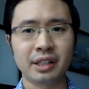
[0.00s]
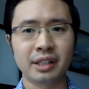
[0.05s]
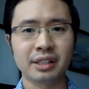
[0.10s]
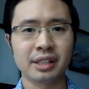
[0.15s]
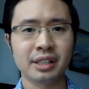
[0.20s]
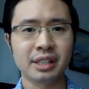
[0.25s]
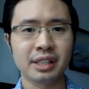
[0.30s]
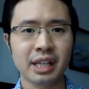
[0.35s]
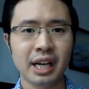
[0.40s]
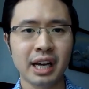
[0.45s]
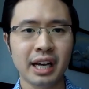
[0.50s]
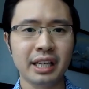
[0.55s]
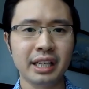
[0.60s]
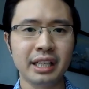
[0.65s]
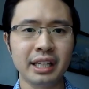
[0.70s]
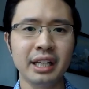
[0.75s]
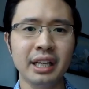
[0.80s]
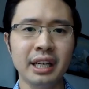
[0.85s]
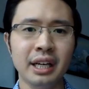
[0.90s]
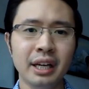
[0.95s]
on
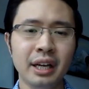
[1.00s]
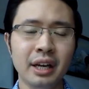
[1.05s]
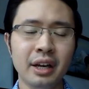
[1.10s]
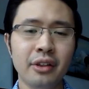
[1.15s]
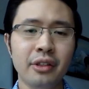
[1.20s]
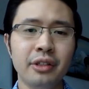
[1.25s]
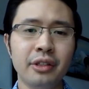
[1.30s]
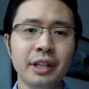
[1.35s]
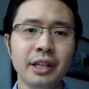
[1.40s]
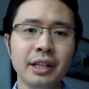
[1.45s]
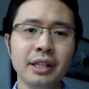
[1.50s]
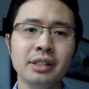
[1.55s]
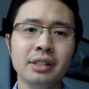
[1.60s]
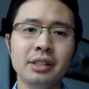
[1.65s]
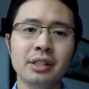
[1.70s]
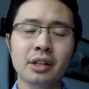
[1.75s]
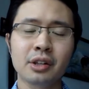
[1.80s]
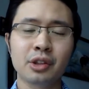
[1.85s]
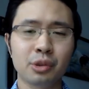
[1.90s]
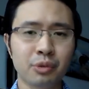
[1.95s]
society.
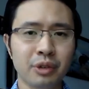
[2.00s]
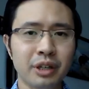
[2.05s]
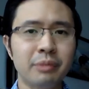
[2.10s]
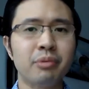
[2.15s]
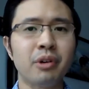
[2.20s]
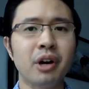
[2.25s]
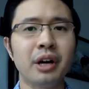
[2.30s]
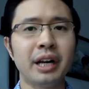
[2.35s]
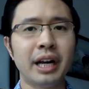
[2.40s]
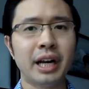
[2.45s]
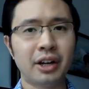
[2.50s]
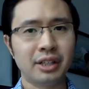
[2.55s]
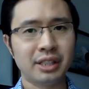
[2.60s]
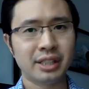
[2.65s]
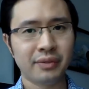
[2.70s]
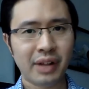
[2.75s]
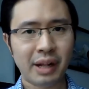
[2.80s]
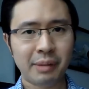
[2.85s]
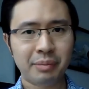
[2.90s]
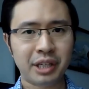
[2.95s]
These three broad areas
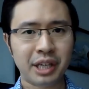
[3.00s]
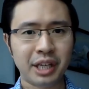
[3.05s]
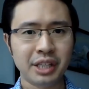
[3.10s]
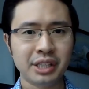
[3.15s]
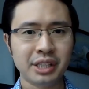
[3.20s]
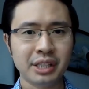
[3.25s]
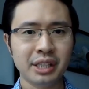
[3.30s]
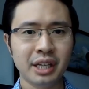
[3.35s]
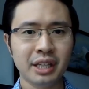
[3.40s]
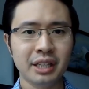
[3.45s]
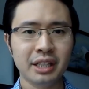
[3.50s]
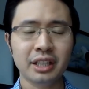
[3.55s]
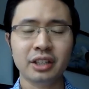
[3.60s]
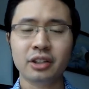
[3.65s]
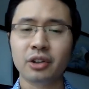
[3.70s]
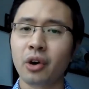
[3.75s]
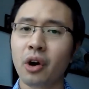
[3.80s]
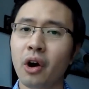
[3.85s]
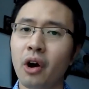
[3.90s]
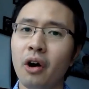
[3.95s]
of application, I think,
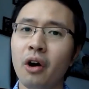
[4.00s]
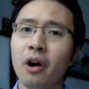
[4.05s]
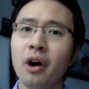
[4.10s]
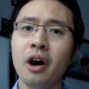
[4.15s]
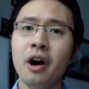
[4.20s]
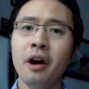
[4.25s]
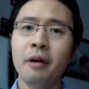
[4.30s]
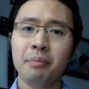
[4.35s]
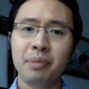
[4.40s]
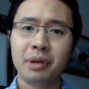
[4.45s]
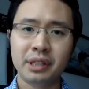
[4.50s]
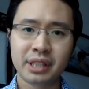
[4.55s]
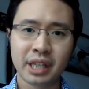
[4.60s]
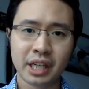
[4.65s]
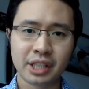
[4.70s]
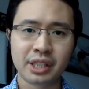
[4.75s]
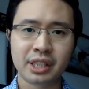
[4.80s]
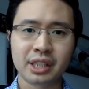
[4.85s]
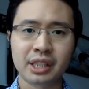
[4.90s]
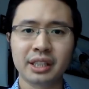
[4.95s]
are all
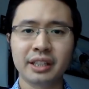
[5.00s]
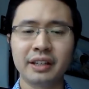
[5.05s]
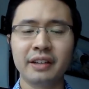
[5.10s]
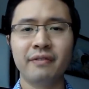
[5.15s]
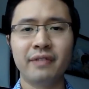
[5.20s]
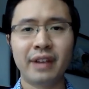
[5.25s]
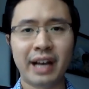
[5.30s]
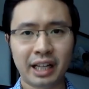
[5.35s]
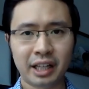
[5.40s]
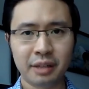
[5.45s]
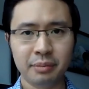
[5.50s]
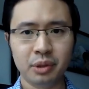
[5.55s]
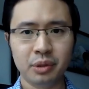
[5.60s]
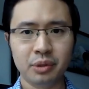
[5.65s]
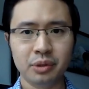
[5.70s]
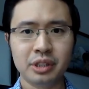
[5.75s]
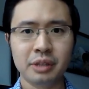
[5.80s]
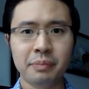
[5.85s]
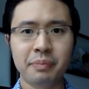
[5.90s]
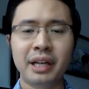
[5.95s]
potentially valuable
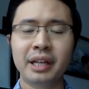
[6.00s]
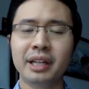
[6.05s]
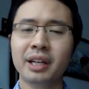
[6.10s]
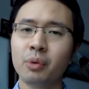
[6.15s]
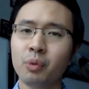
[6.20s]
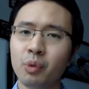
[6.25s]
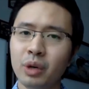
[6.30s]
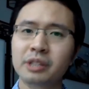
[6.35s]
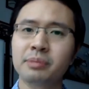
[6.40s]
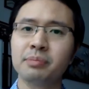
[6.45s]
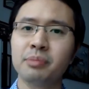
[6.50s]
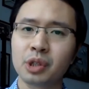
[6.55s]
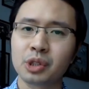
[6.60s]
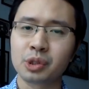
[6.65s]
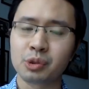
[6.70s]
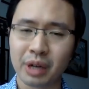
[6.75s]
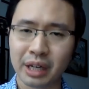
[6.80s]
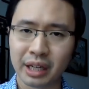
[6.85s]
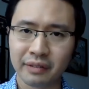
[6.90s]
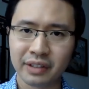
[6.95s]
depending on what's
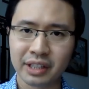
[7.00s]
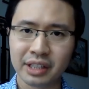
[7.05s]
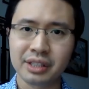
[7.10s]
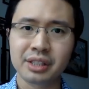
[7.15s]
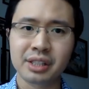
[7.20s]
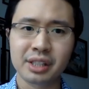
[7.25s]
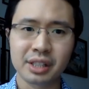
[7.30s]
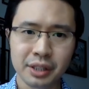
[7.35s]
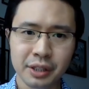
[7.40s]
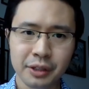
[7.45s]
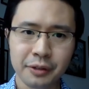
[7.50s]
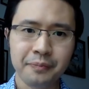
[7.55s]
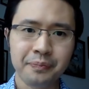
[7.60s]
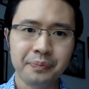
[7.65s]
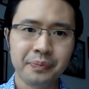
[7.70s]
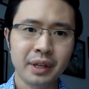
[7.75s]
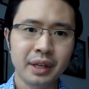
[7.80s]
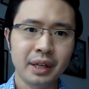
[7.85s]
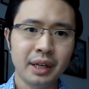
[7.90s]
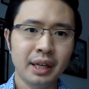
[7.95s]
most relevant to you.
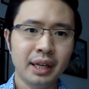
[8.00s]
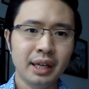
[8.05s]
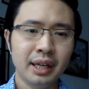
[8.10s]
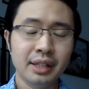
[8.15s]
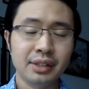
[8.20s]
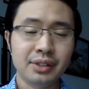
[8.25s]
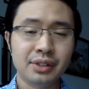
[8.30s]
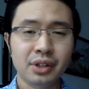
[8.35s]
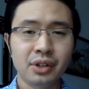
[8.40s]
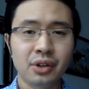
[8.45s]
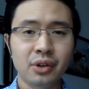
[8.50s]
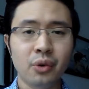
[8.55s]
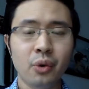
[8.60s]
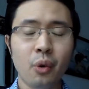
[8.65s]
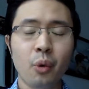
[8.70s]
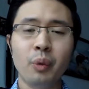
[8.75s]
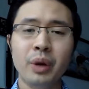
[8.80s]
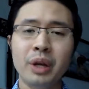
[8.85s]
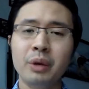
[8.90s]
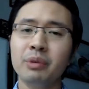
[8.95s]
And so
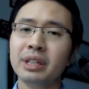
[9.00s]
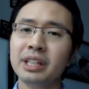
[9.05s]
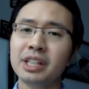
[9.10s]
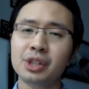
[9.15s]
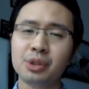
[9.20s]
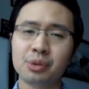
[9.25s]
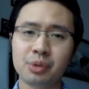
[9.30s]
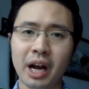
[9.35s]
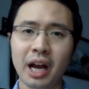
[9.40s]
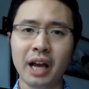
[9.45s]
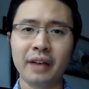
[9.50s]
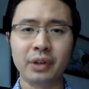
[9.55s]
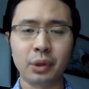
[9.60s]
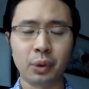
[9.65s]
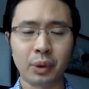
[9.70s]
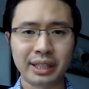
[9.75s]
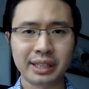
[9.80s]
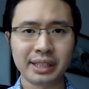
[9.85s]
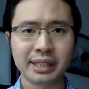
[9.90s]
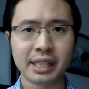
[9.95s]
we really strive in
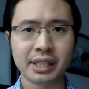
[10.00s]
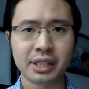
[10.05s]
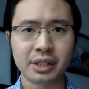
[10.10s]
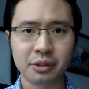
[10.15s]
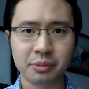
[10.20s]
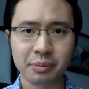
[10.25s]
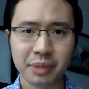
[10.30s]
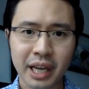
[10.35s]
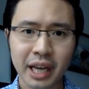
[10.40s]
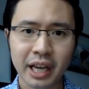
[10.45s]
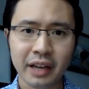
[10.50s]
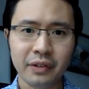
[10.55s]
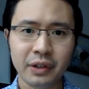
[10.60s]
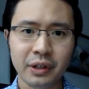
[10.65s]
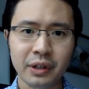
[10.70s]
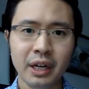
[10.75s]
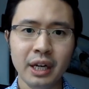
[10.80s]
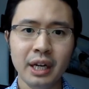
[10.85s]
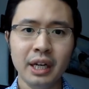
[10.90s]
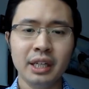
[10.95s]
organizational
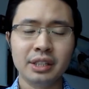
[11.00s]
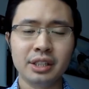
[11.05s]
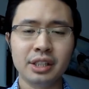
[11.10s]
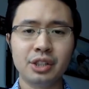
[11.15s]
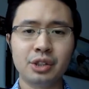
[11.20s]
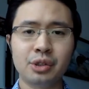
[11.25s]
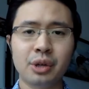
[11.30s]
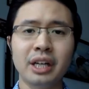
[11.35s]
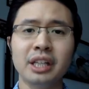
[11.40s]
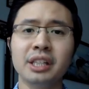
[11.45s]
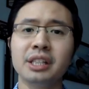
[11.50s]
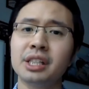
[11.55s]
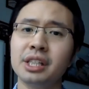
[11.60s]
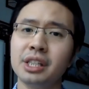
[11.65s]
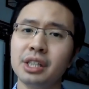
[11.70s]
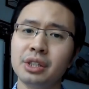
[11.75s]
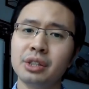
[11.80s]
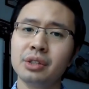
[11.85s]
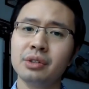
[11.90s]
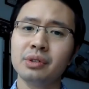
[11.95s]
behavior to try to
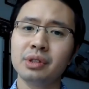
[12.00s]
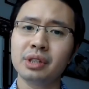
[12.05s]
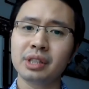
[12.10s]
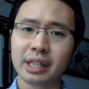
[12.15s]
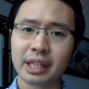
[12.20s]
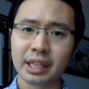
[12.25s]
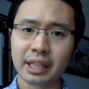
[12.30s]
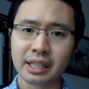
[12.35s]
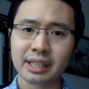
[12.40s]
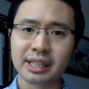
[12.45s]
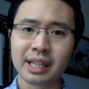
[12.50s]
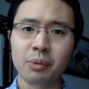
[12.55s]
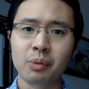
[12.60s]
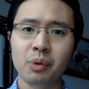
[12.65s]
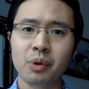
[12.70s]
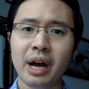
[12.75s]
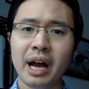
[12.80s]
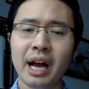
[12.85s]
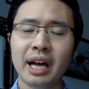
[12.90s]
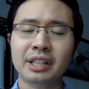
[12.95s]
teach you things that
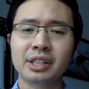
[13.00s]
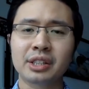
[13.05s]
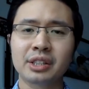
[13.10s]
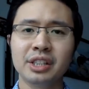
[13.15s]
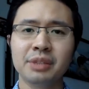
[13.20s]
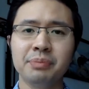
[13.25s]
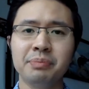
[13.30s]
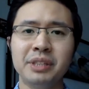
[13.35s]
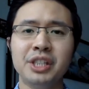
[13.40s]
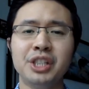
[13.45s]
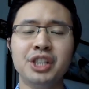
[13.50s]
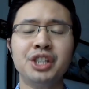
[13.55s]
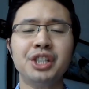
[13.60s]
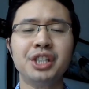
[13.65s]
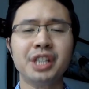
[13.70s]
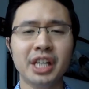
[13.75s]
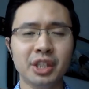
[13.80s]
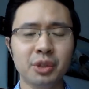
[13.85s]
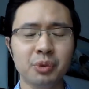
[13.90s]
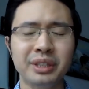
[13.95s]
will actually be
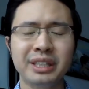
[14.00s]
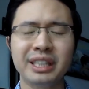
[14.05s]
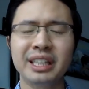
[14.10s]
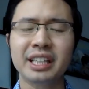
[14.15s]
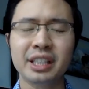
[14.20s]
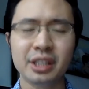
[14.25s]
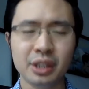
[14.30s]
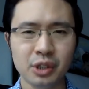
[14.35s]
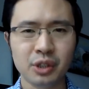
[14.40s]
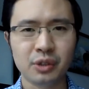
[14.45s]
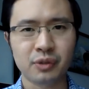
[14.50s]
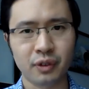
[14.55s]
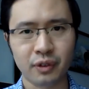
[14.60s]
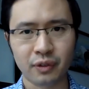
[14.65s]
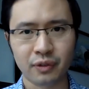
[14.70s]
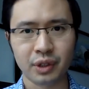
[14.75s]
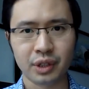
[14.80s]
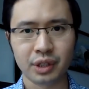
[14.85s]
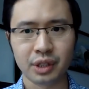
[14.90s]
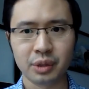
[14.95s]
genuinely useful
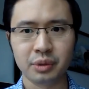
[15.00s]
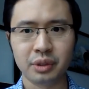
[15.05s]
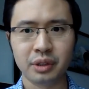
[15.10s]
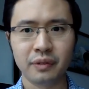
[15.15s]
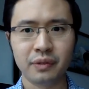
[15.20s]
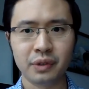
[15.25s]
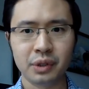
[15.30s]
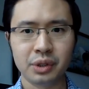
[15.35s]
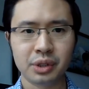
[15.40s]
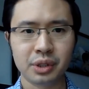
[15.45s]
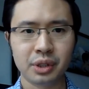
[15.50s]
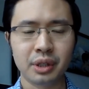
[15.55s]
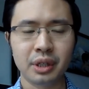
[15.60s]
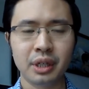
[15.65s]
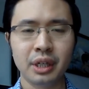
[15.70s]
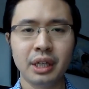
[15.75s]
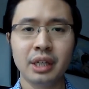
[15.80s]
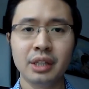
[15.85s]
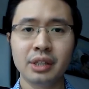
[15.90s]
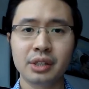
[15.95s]
for you in the future.
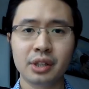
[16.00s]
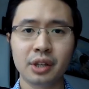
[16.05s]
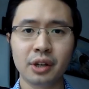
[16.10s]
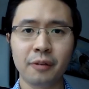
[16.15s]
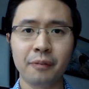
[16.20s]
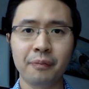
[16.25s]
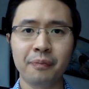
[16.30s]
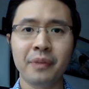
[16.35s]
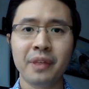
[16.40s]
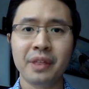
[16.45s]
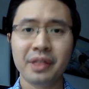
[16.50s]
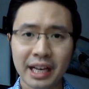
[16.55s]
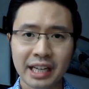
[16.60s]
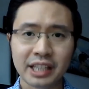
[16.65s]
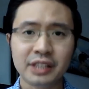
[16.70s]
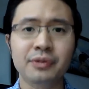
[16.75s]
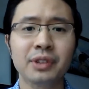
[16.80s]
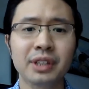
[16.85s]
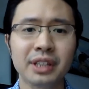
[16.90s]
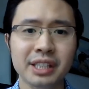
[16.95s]
So thanks
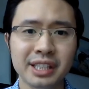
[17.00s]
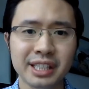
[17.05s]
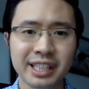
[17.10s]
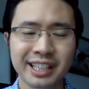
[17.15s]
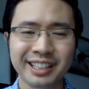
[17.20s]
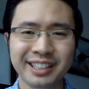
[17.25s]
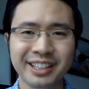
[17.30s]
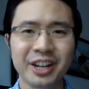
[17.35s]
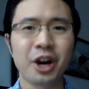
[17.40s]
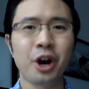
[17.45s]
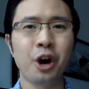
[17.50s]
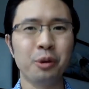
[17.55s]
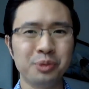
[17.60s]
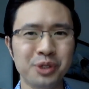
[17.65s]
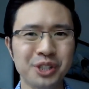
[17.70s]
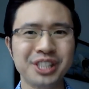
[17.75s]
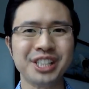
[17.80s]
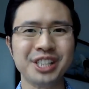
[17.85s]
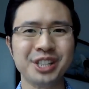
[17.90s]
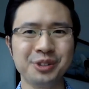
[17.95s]
for listening. Hope to
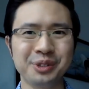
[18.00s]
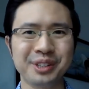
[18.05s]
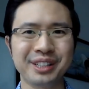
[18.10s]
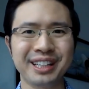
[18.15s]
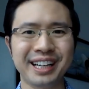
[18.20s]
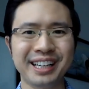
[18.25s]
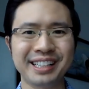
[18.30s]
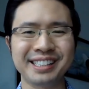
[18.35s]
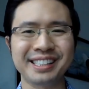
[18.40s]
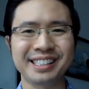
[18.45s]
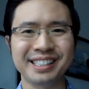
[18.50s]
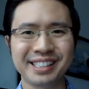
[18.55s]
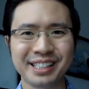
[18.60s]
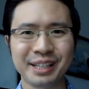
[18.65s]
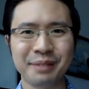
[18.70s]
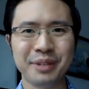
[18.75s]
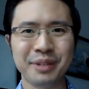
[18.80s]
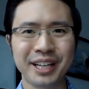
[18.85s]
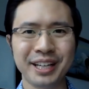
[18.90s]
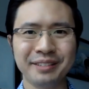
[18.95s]
see you in class
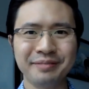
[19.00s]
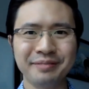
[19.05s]
someday.